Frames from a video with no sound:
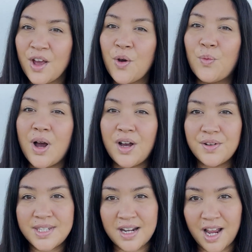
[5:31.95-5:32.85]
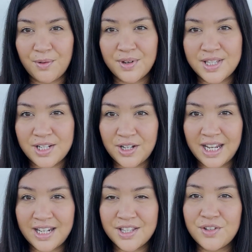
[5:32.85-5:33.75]
whilst I was
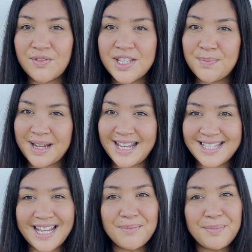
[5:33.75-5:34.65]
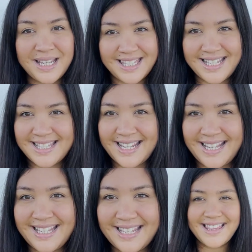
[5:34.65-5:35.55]
looking to rent a place in BGC.